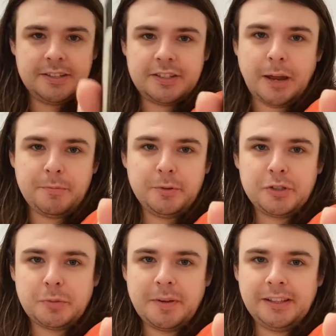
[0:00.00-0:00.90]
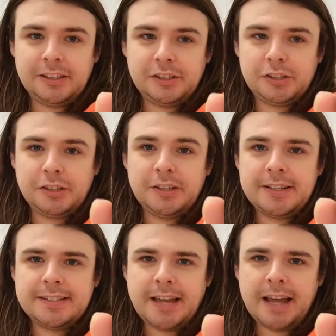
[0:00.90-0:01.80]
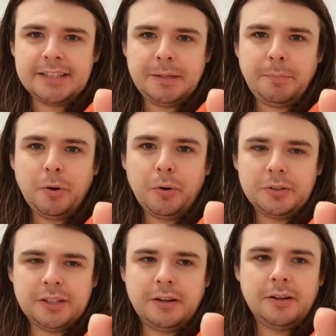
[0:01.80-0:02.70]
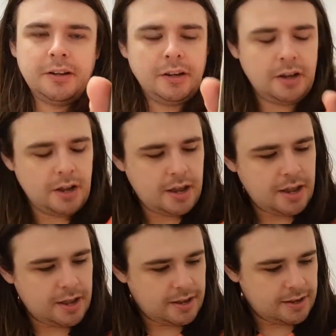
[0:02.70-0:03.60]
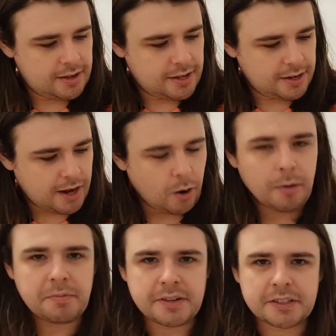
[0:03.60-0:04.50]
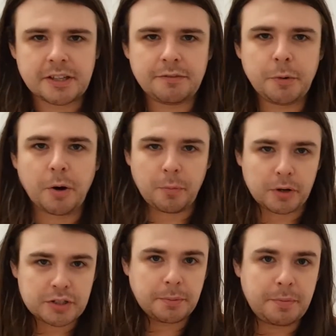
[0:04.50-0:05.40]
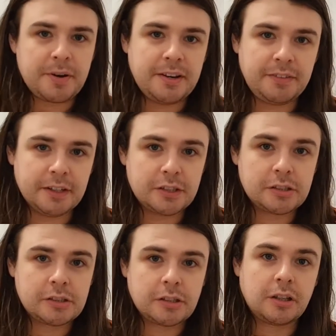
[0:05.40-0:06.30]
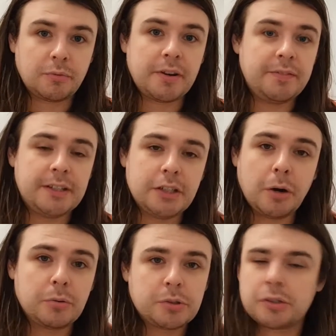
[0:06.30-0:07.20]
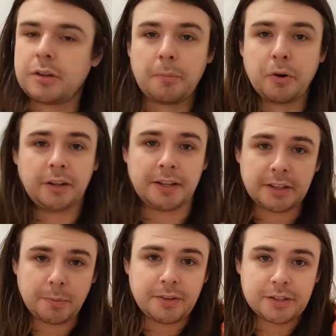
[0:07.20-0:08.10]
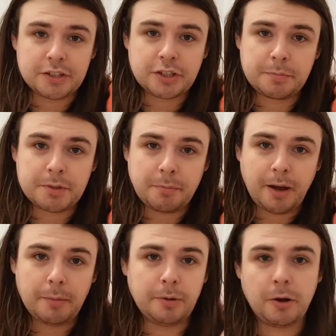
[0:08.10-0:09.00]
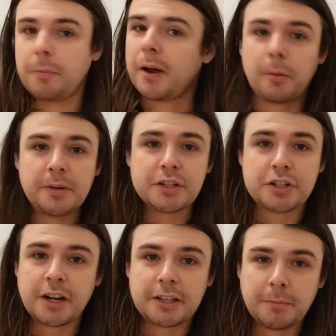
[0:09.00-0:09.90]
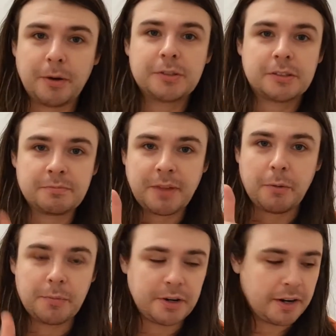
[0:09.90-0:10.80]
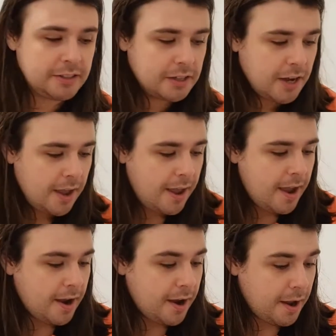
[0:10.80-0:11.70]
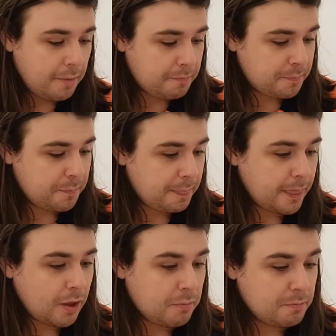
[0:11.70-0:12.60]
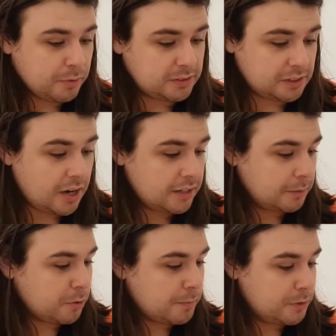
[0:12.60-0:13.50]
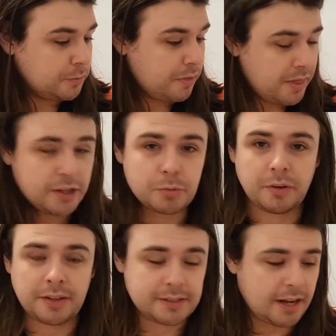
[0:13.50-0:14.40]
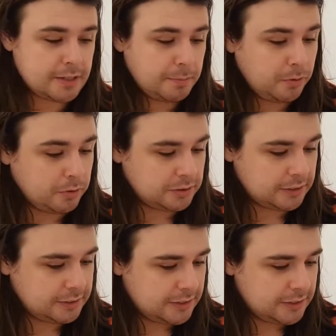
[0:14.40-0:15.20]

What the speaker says: Samuel Smith's Taddy Porter. Now obviously, if you want to watch the previous three videos, I'm going to link them in the description bar below. By all means, check them out, that would be great. But tonight I'm going to be doing this one, the Taddy Porter.